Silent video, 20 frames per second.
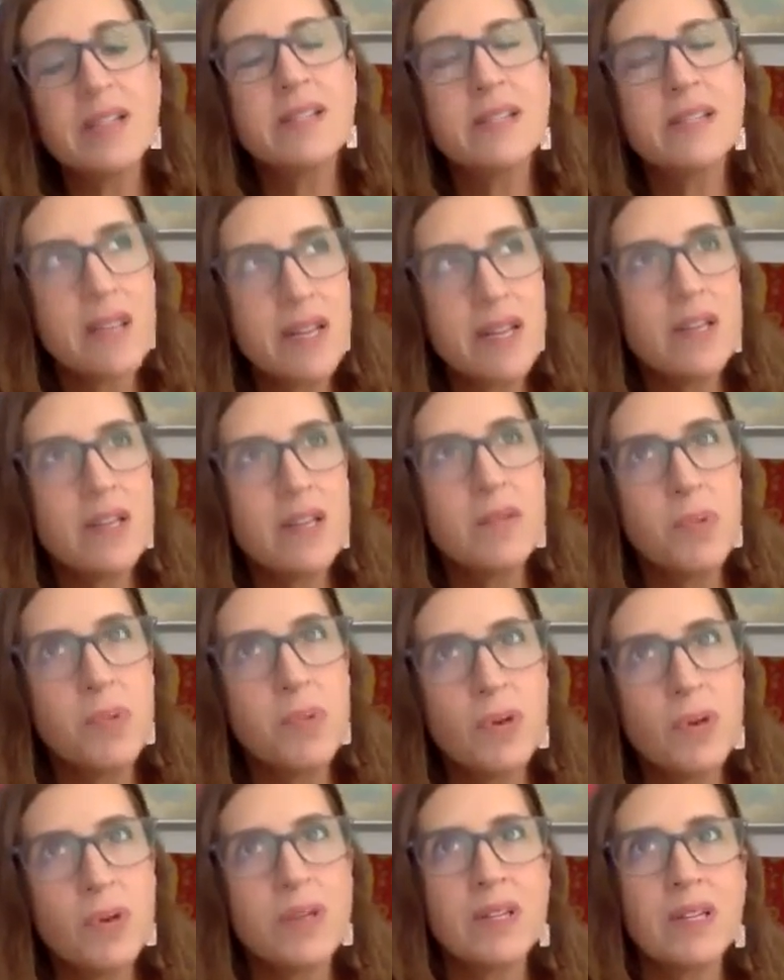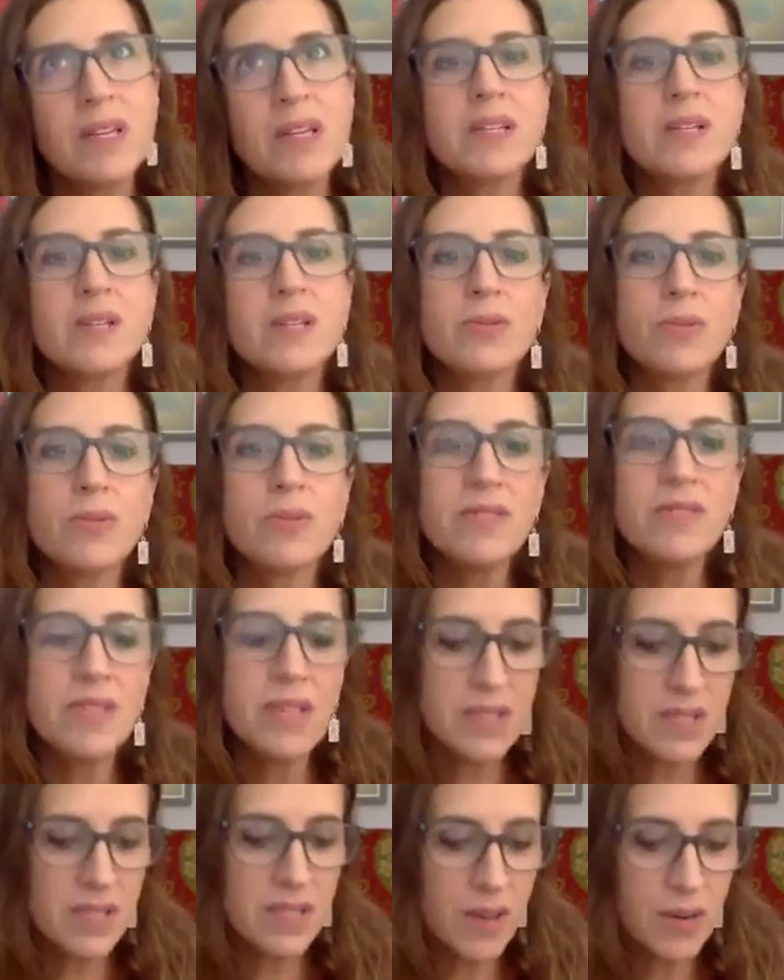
such an important thing to sort of say,